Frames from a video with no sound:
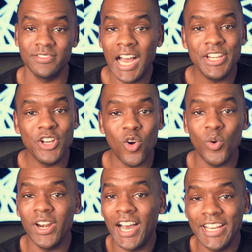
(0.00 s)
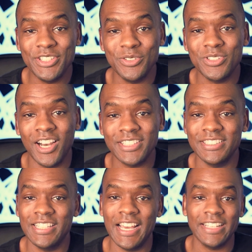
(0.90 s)
I know when I do talk to
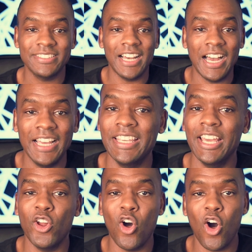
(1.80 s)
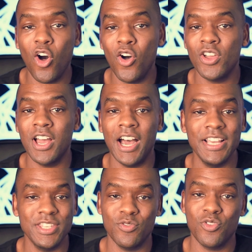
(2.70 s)
text, I get all
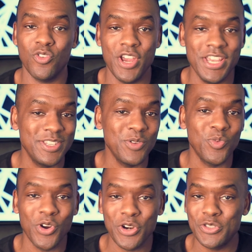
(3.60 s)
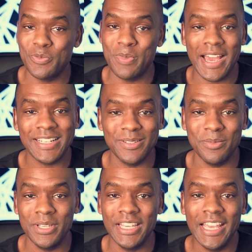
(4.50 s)
kinds of crazy words back to
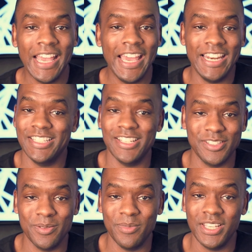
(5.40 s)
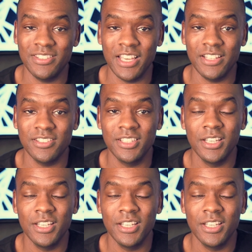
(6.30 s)
me and it doesn't make sense.